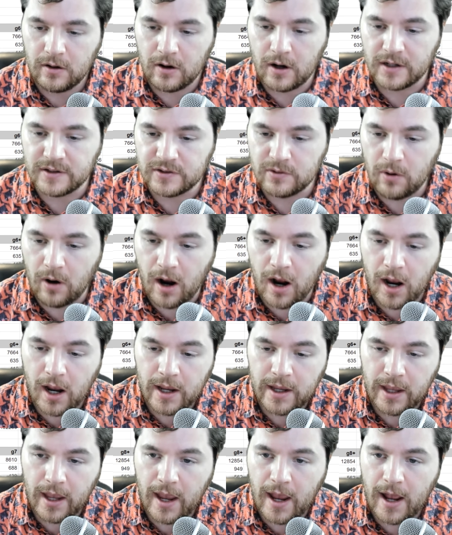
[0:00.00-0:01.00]
All right, so
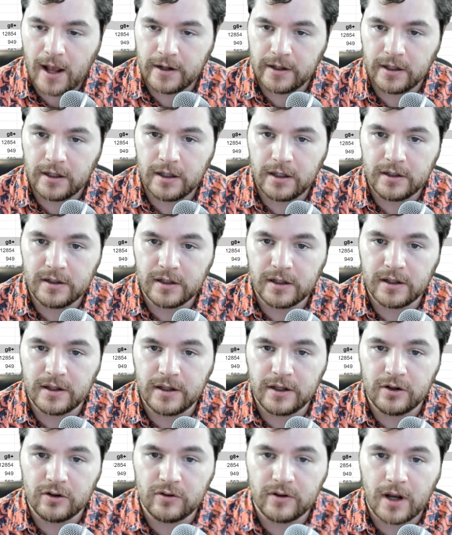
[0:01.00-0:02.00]
I added
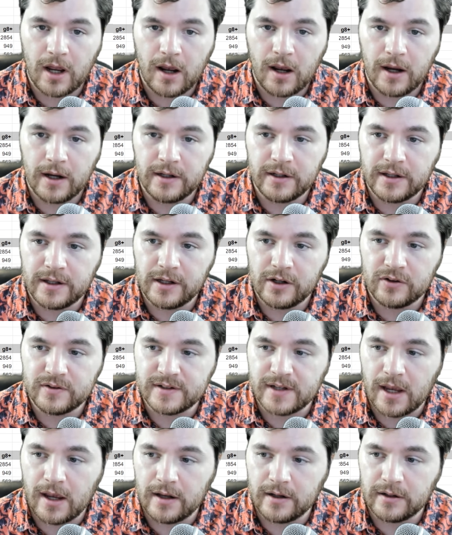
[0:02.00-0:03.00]
gear 9, gear
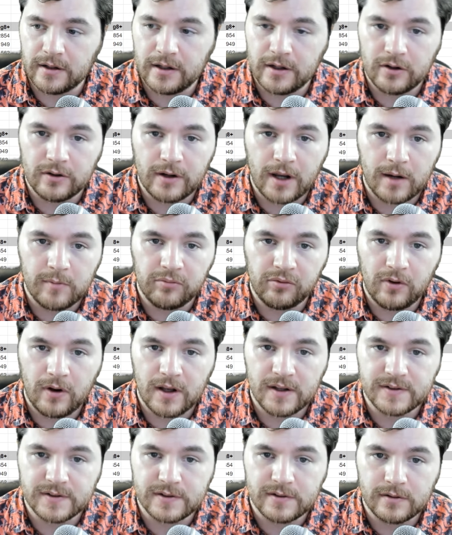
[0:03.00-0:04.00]
10, gear 9
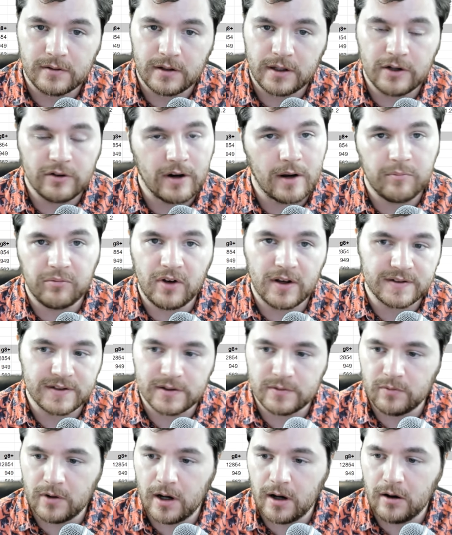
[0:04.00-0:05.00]
plus, gear 8 plus
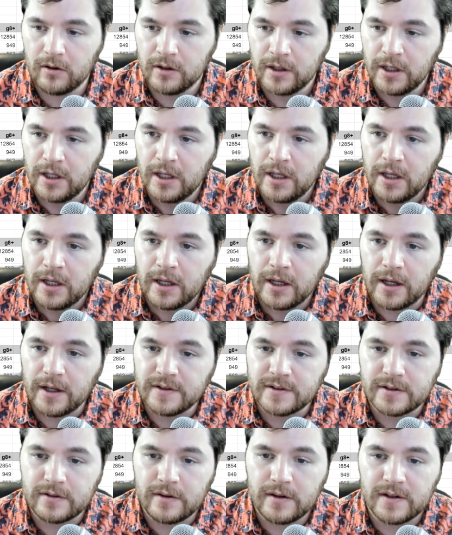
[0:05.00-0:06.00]
as well
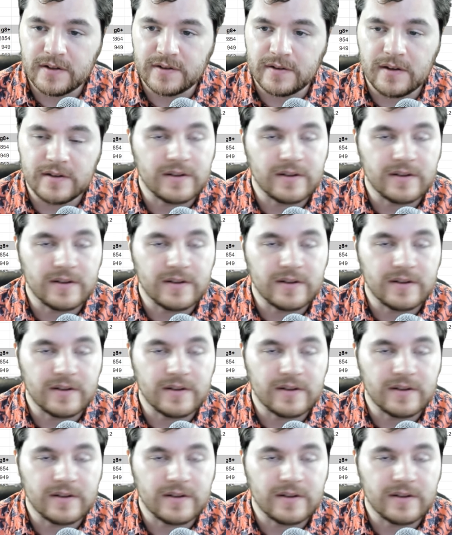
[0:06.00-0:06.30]
into this.